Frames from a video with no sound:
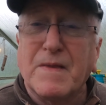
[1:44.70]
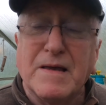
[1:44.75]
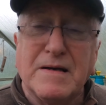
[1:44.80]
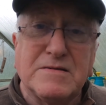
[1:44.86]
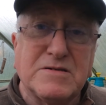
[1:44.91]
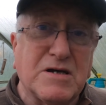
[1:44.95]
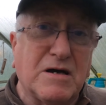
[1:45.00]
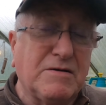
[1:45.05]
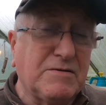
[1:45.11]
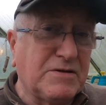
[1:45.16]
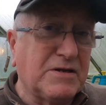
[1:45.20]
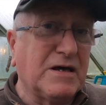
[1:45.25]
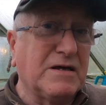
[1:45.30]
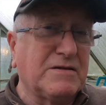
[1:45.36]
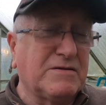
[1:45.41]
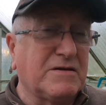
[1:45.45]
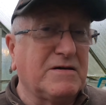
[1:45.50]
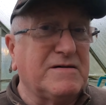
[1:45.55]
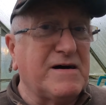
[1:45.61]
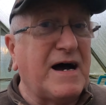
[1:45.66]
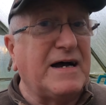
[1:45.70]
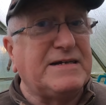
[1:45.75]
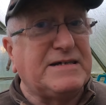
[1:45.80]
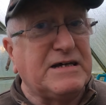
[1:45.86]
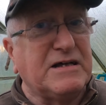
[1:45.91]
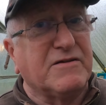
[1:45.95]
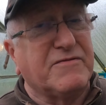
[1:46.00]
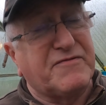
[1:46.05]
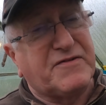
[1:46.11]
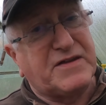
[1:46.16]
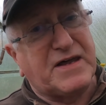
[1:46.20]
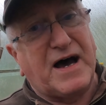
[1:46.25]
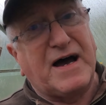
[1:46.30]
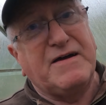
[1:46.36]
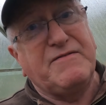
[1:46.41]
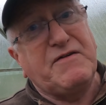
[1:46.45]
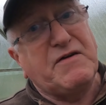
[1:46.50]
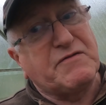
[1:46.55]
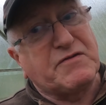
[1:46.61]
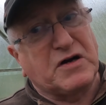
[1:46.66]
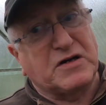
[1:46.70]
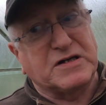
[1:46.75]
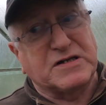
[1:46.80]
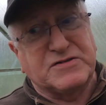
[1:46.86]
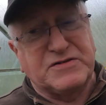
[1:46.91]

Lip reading: So they're ideal for that. If you've got a